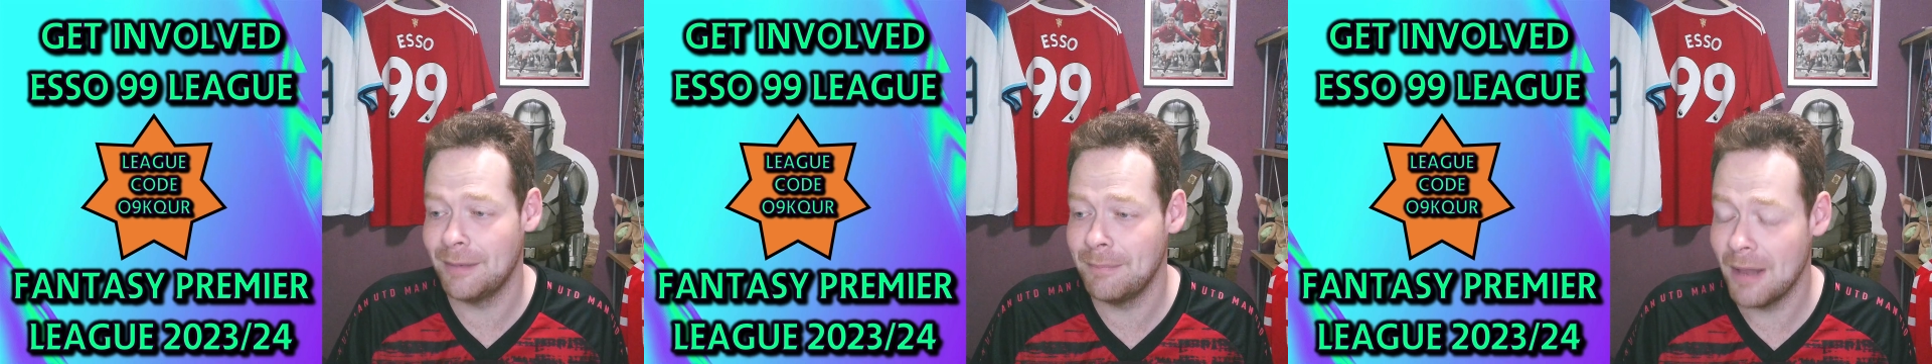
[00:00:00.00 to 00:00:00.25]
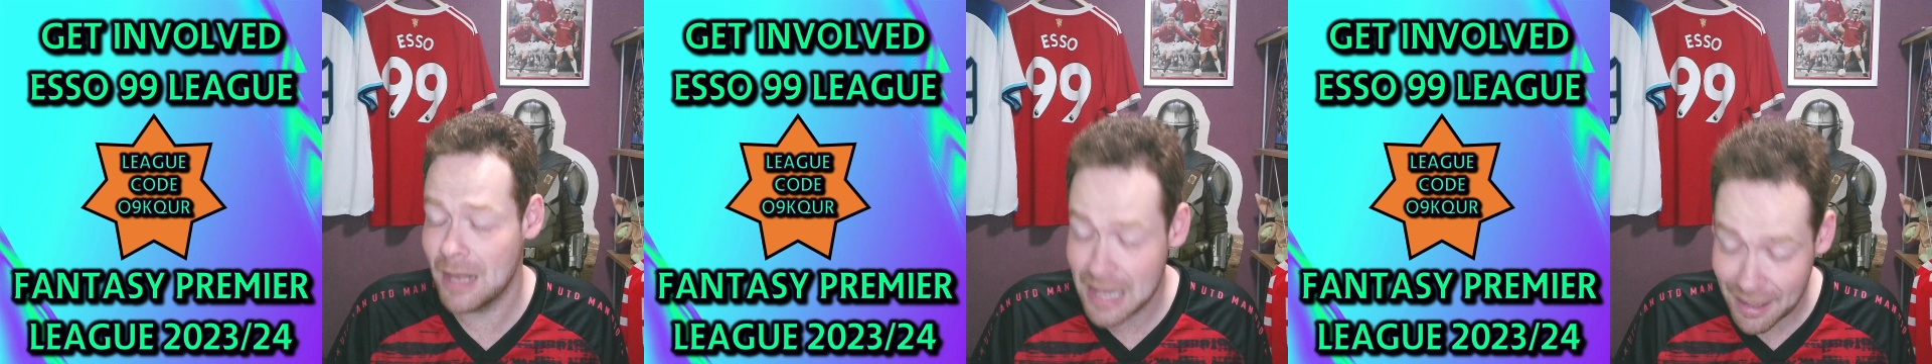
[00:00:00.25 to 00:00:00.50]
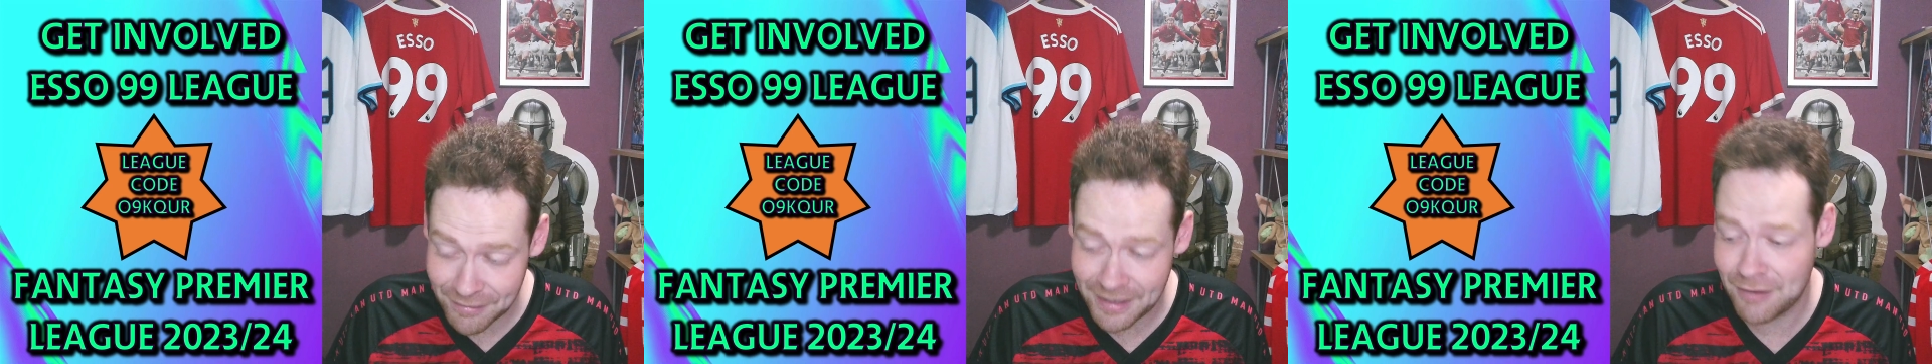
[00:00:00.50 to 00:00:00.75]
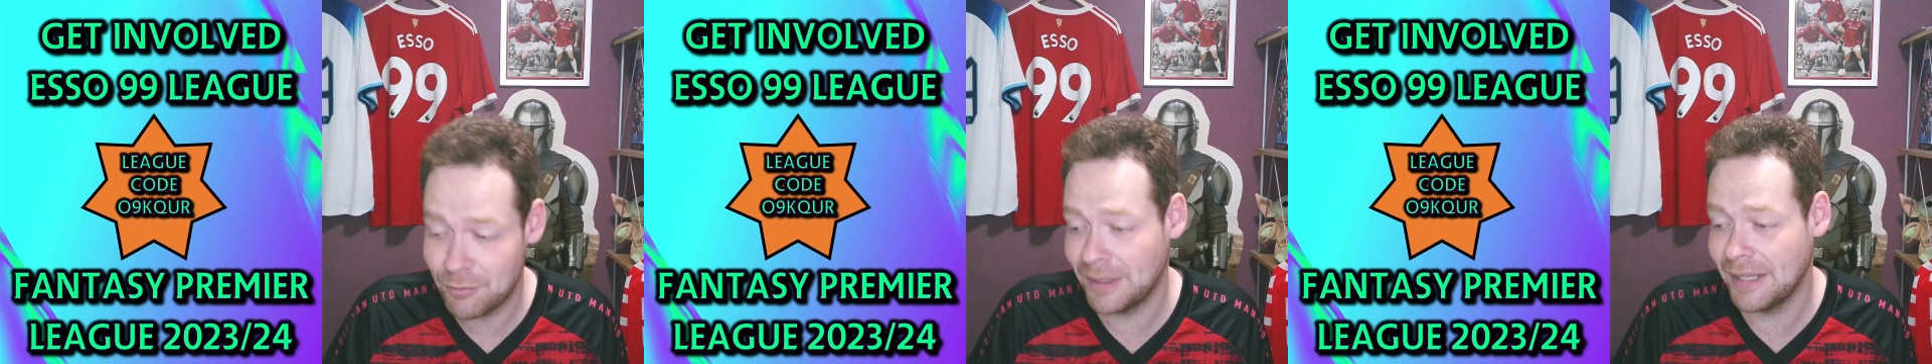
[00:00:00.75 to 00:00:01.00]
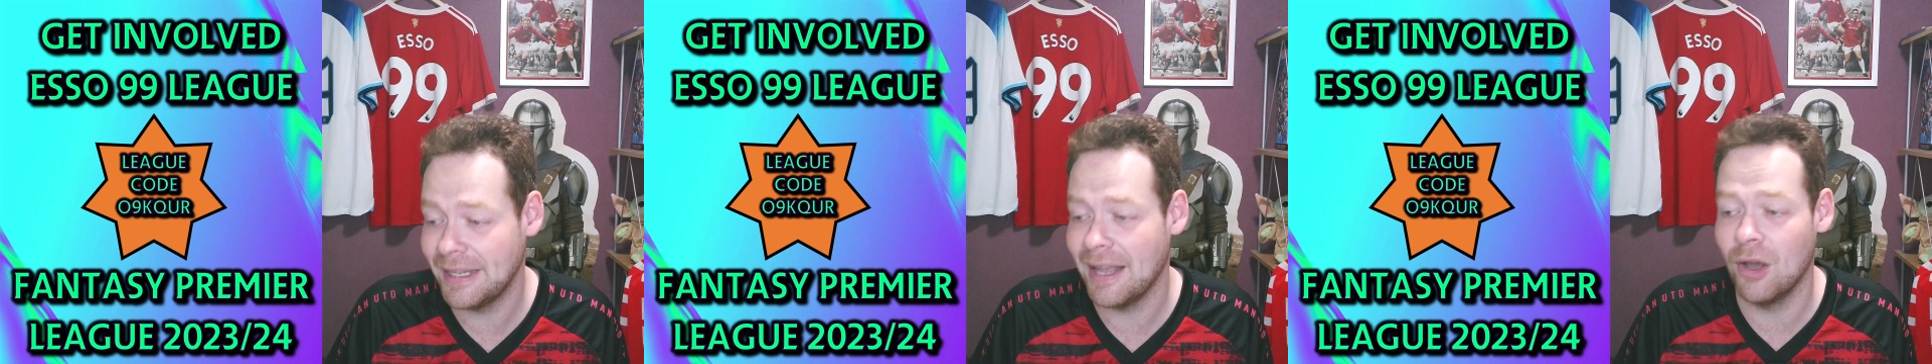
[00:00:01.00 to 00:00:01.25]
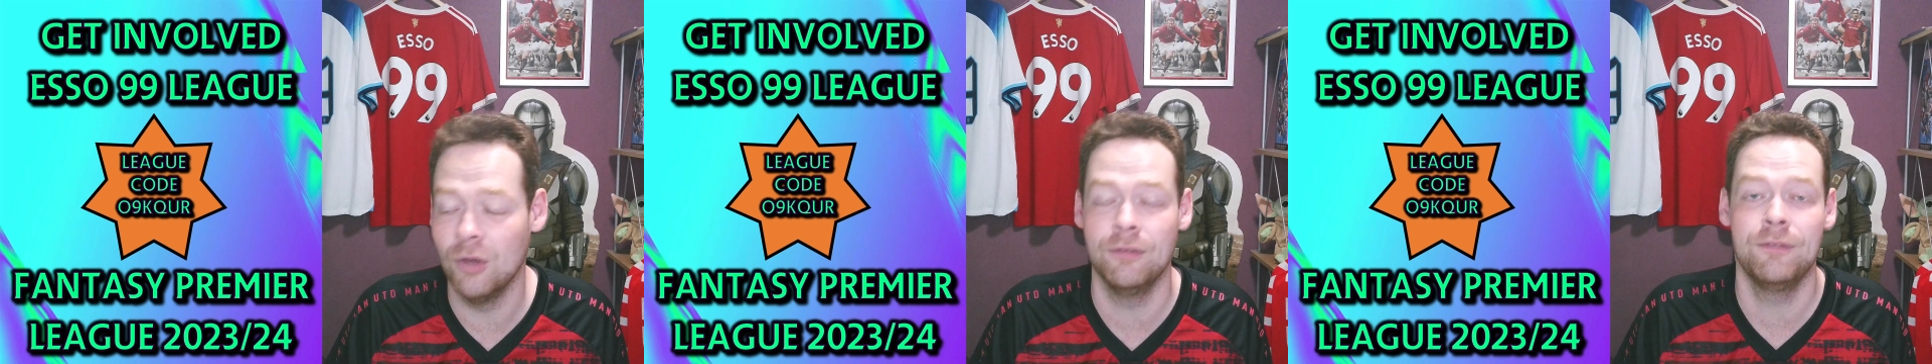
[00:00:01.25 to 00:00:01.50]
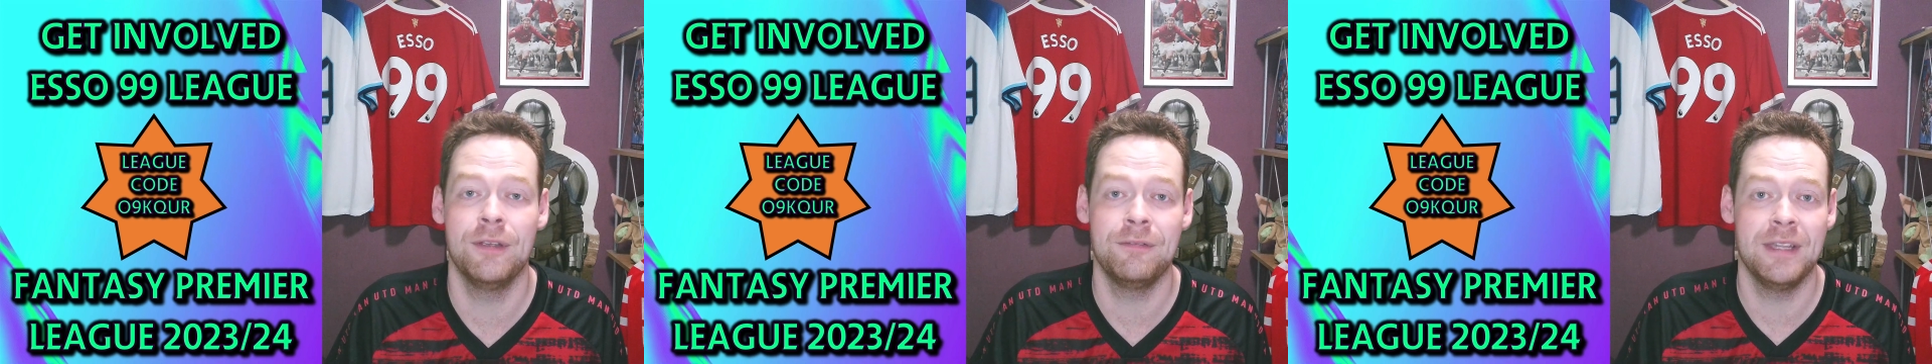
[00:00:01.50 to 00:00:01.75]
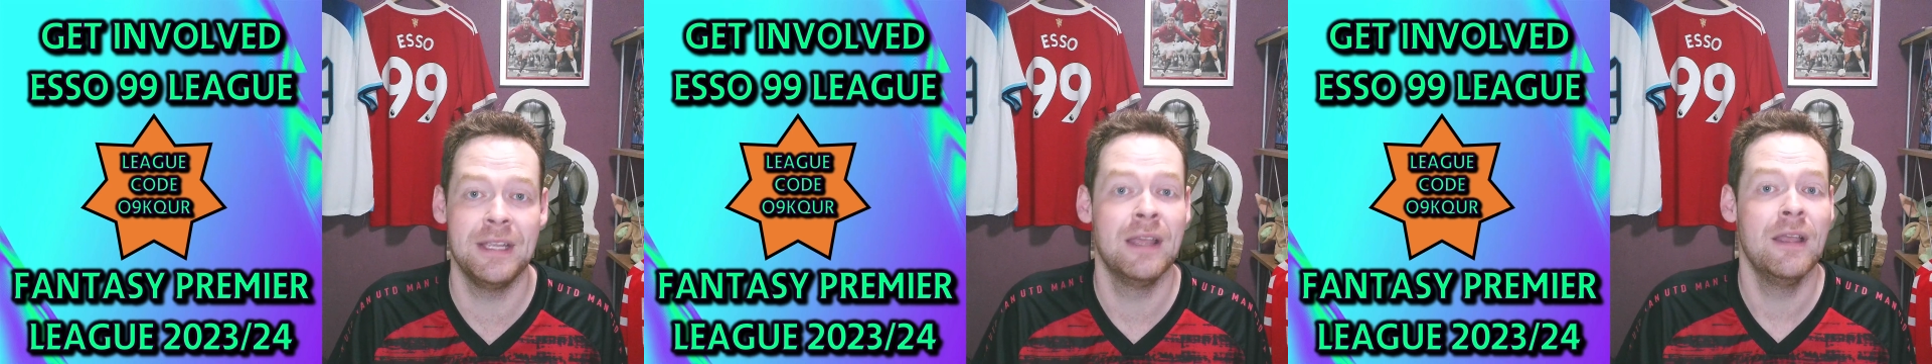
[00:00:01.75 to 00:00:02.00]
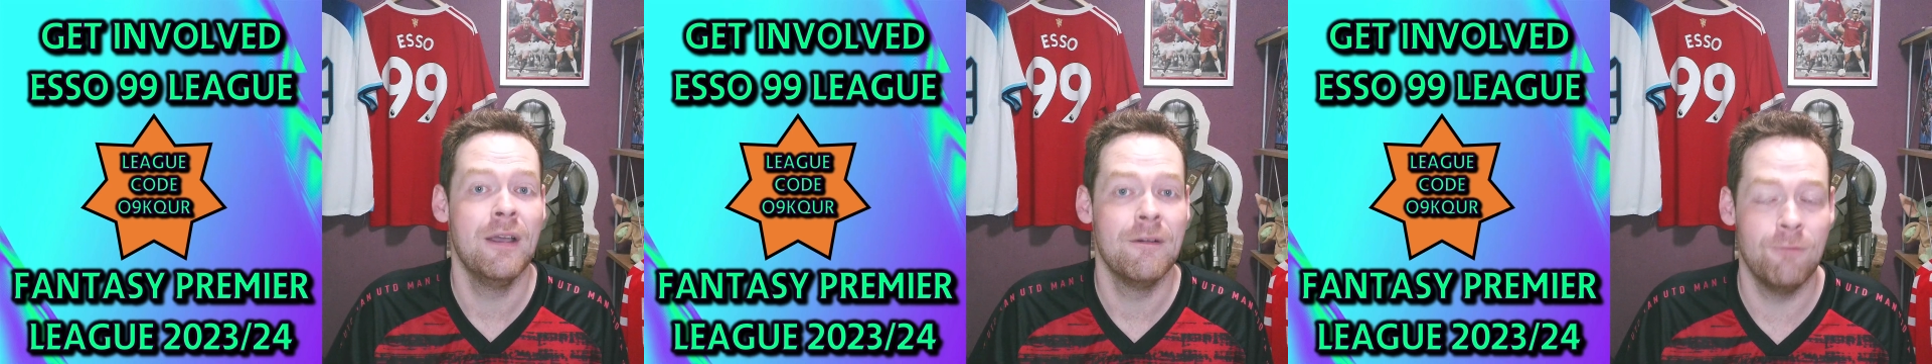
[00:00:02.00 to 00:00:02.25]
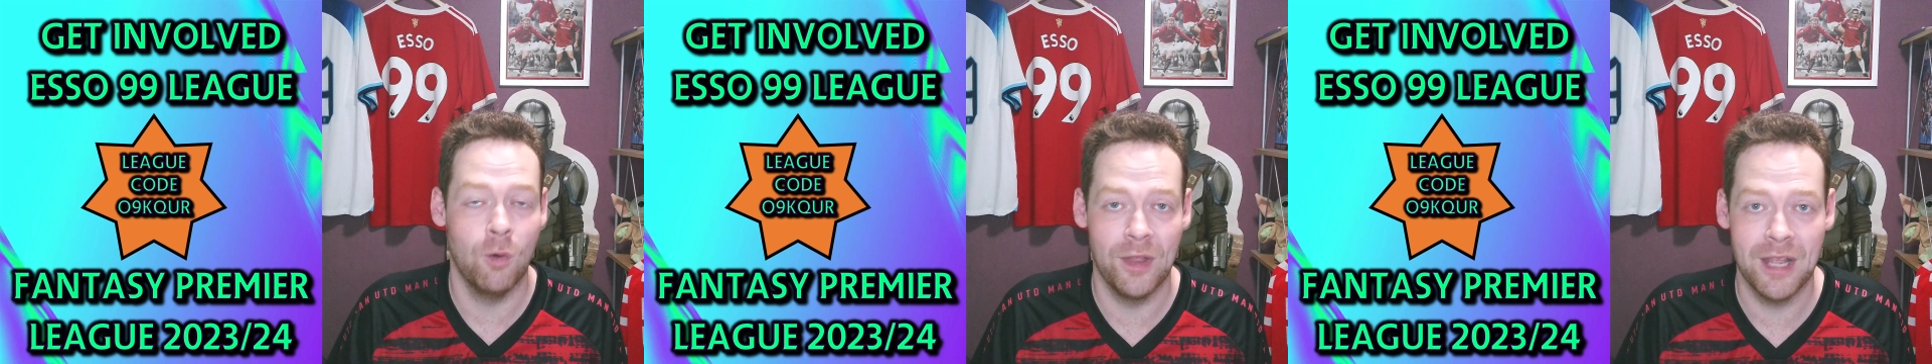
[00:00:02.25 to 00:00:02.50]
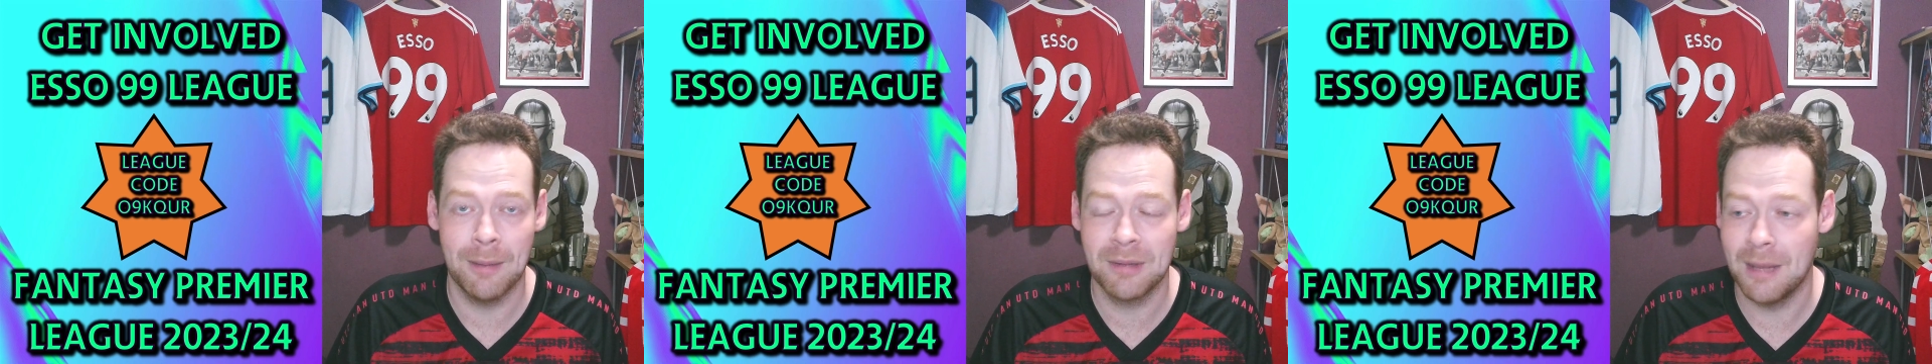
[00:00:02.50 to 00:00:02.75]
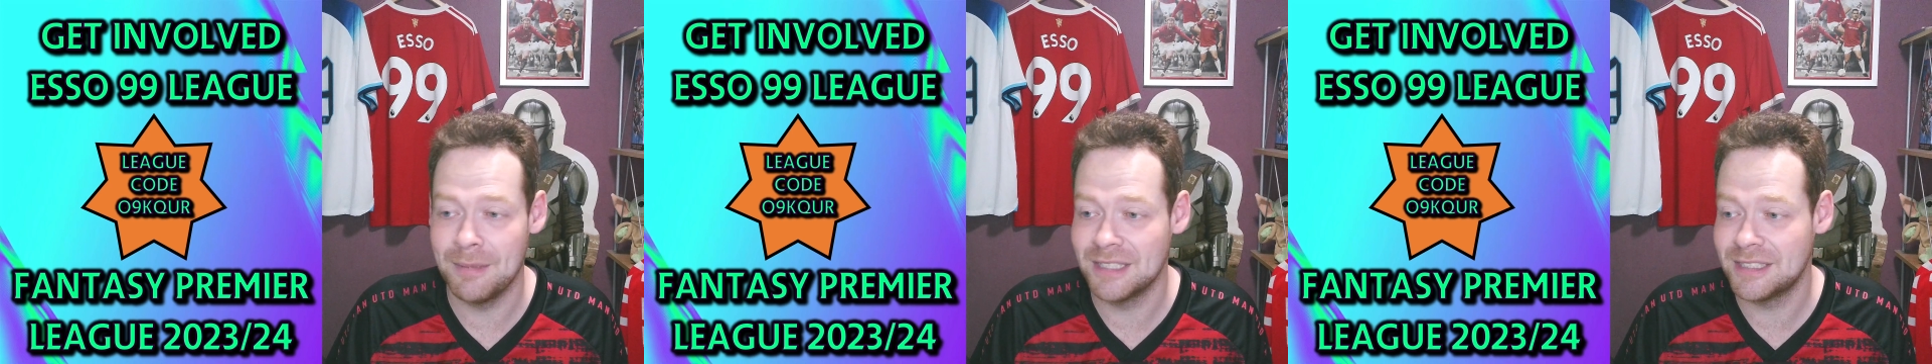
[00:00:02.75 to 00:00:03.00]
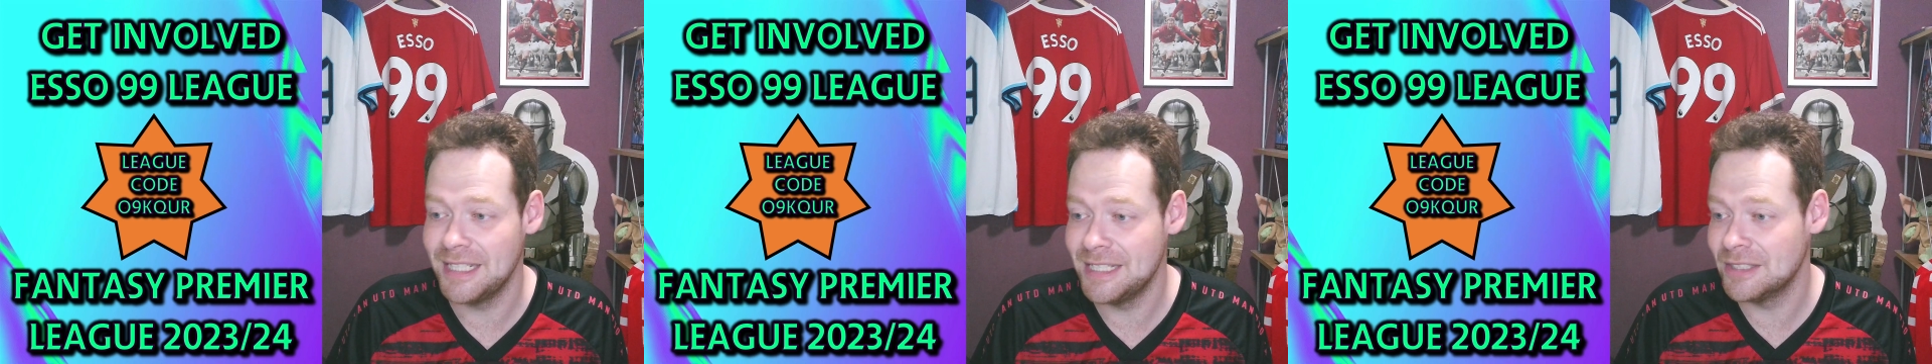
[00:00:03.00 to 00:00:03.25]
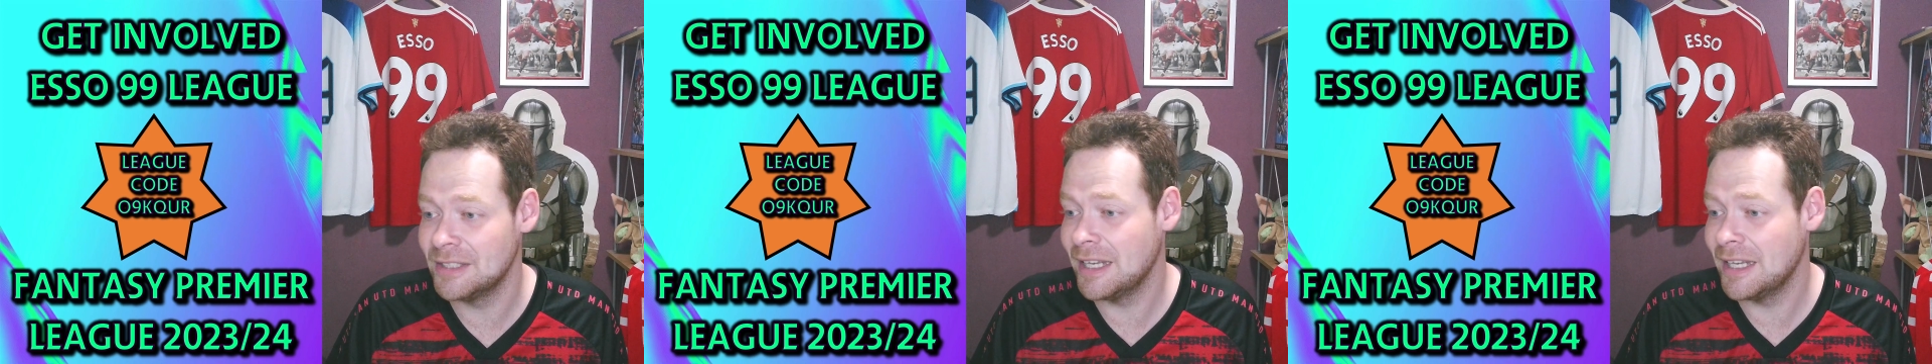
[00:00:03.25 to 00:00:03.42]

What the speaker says: but I'd love it if we could get over 50 for the upcoming season.